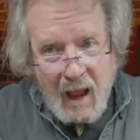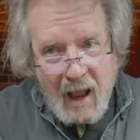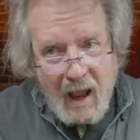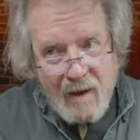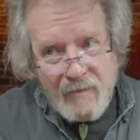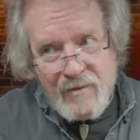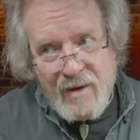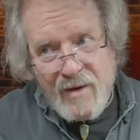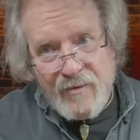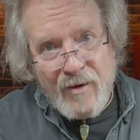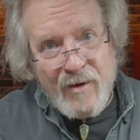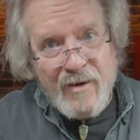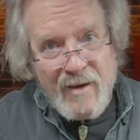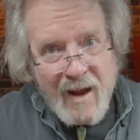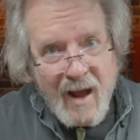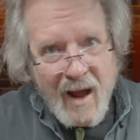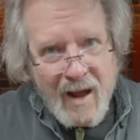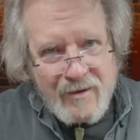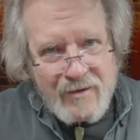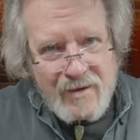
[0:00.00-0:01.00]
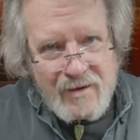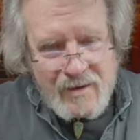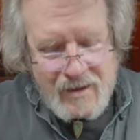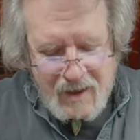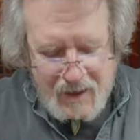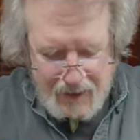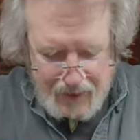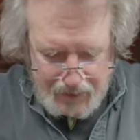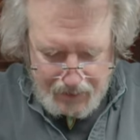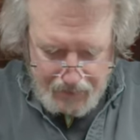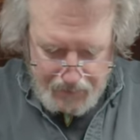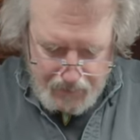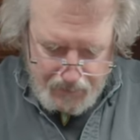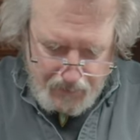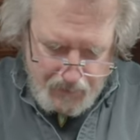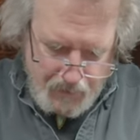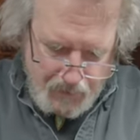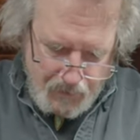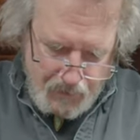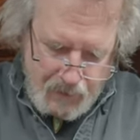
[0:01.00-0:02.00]
I've never not seen it,
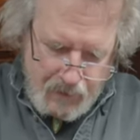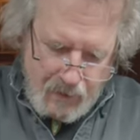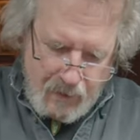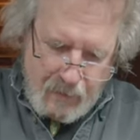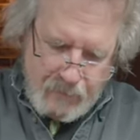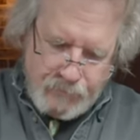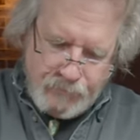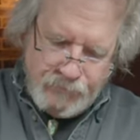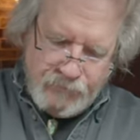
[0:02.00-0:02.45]
okay?